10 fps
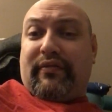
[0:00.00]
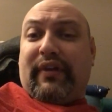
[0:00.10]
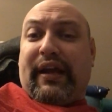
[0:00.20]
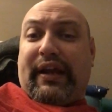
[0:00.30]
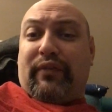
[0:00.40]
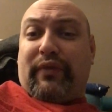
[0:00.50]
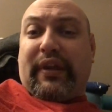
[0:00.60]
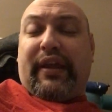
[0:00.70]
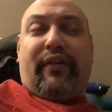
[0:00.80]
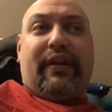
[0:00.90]
And I don't
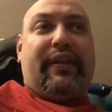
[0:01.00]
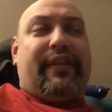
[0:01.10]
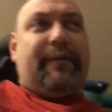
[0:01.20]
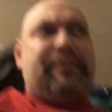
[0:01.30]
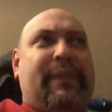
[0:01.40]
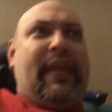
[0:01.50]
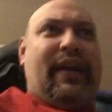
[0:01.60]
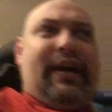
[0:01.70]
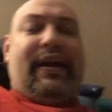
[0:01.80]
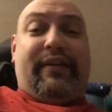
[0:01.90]
really hear anything.
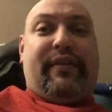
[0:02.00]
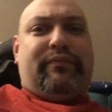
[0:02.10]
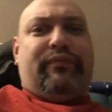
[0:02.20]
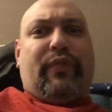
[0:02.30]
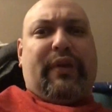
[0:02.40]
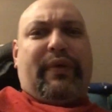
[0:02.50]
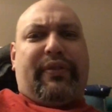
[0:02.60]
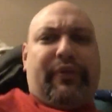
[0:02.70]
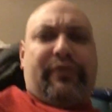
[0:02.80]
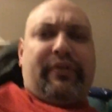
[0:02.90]
Uh, except when it went
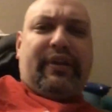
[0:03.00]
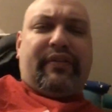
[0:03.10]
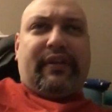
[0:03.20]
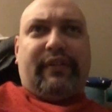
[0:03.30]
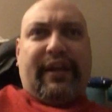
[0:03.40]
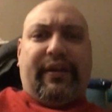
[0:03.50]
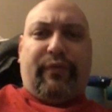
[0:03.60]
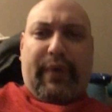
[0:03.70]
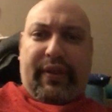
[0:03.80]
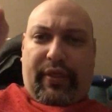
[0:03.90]
through the trees, it kind of
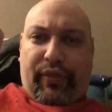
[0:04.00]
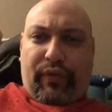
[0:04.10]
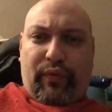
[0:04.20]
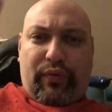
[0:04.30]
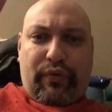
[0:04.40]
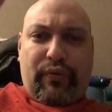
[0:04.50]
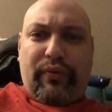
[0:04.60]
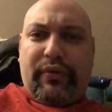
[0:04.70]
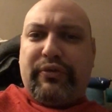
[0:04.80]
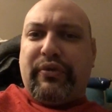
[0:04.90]
went
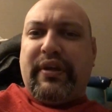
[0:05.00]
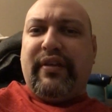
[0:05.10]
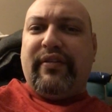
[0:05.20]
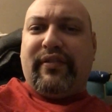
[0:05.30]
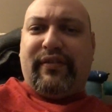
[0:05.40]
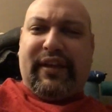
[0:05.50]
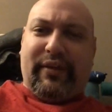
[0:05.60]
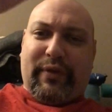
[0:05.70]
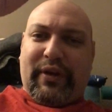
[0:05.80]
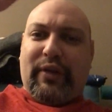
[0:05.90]
through the trees, kind
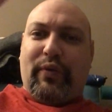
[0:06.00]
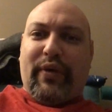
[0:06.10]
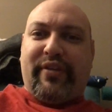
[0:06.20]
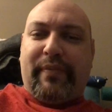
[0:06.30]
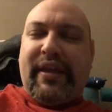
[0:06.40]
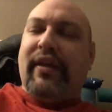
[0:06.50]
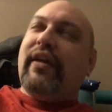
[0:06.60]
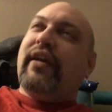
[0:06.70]
of went a little wispy.